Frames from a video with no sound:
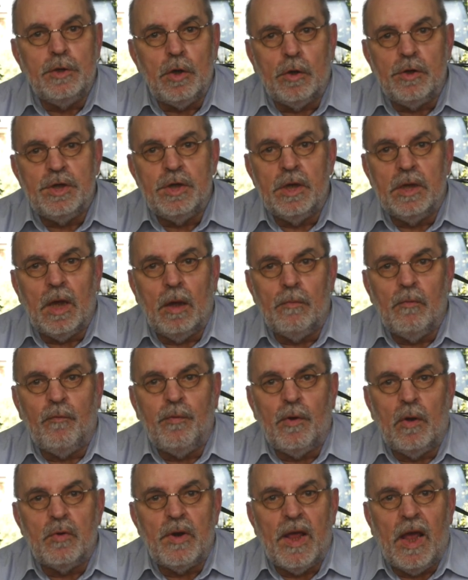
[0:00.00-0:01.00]
Deutsche
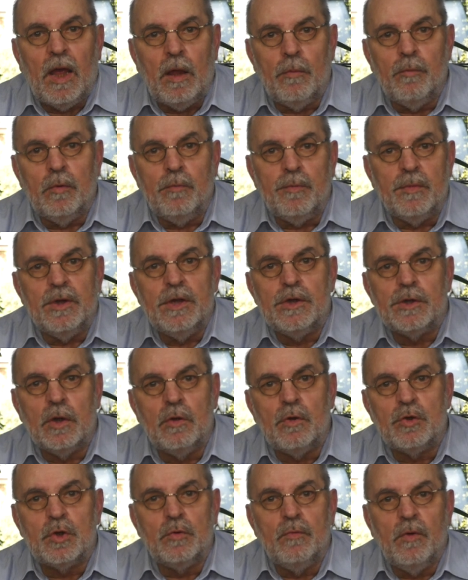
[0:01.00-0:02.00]
Grammophon album is
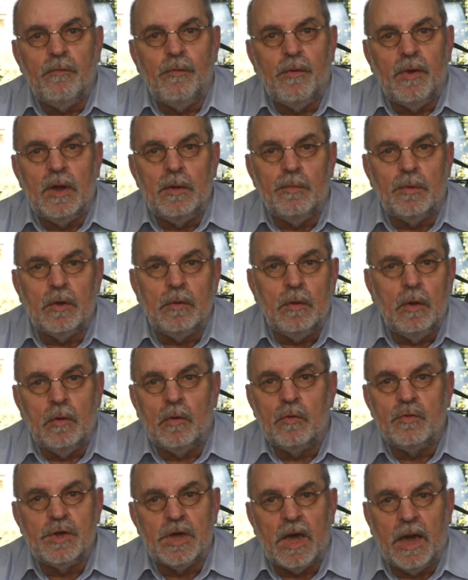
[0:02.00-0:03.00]
also available
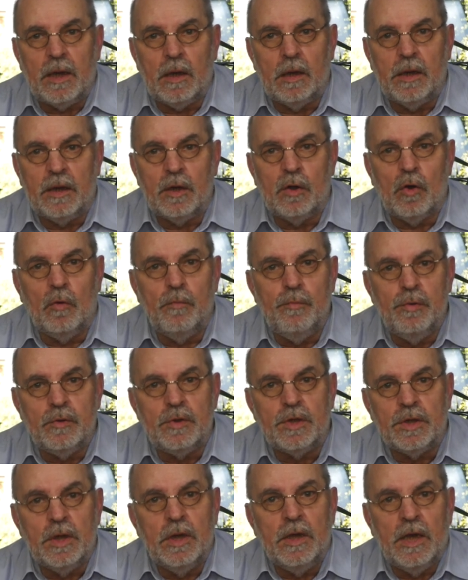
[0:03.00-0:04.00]
on Tidal and
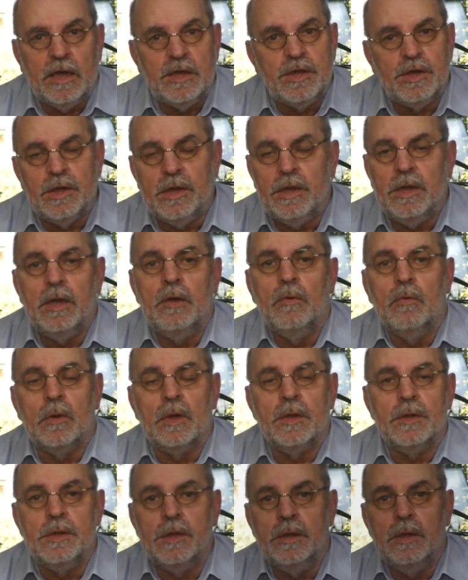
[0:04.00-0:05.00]
Qobuz at C D
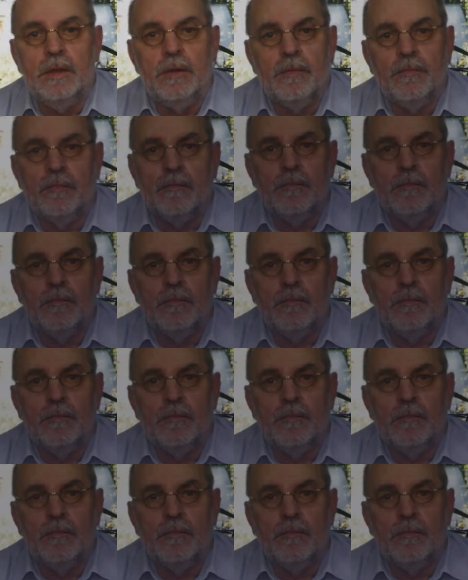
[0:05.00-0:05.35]
quality.